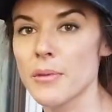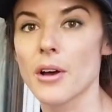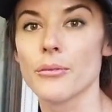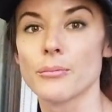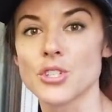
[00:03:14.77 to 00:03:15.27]

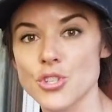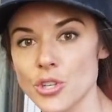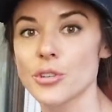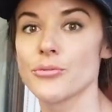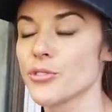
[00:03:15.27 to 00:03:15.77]
from a
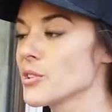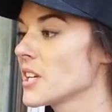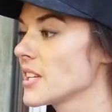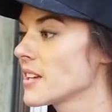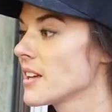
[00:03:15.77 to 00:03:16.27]
mature
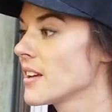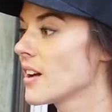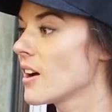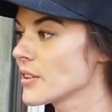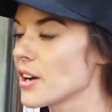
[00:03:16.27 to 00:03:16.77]
fruiting
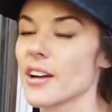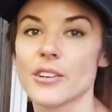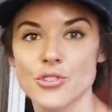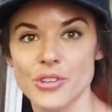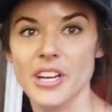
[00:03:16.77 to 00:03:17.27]

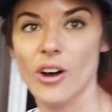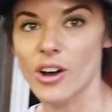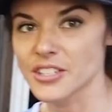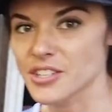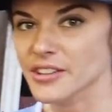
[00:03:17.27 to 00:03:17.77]
avocado
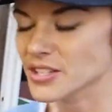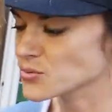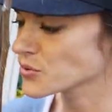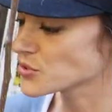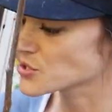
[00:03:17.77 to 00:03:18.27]
tree
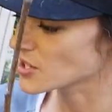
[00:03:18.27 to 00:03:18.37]
onto this